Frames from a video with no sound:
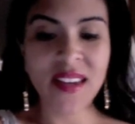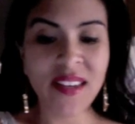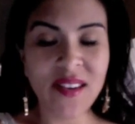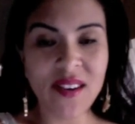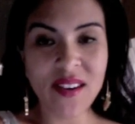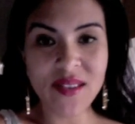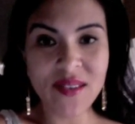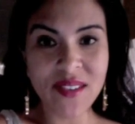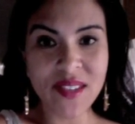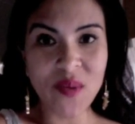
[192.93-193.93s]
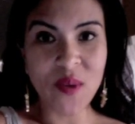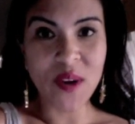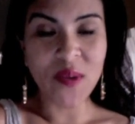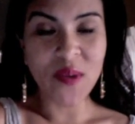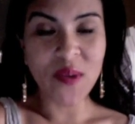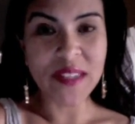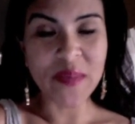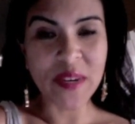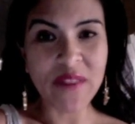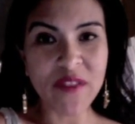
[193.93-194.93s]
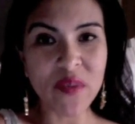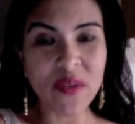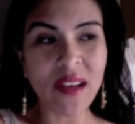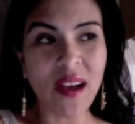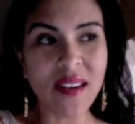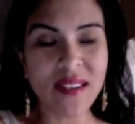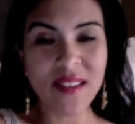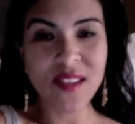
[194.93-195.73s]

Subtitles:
You're also going to want to wear some comfortable socks.